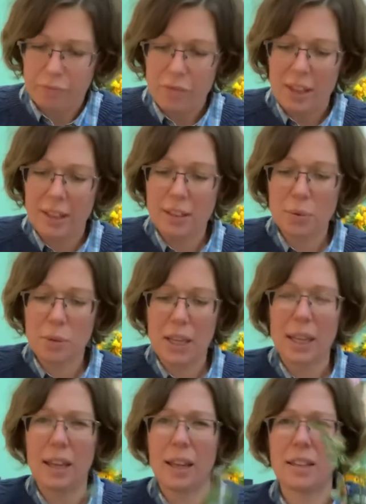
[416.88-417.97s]
I think this one
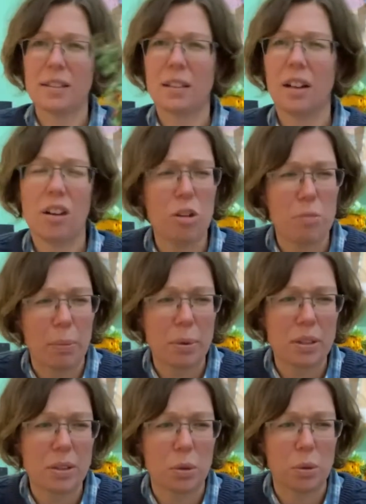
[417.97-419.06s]
here is, I can't remember what
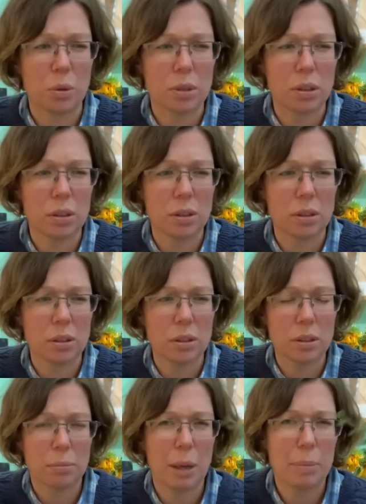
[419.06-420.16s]
it's called.
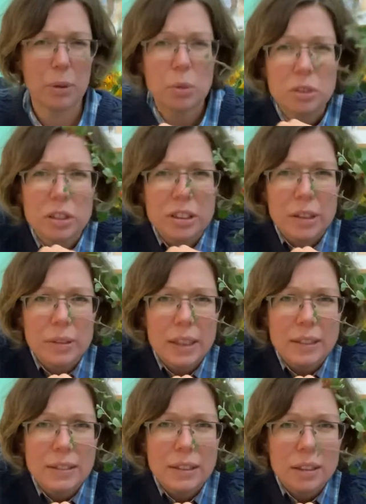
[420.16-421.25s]
Might be called
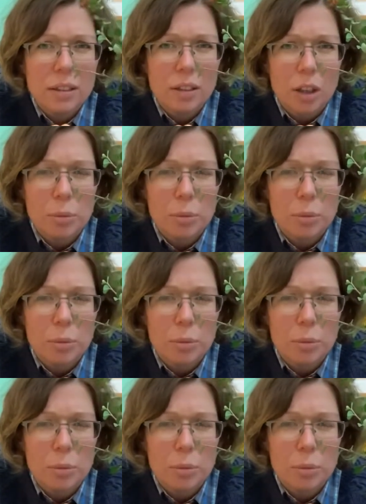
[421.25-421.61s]
Cotoneaster, can't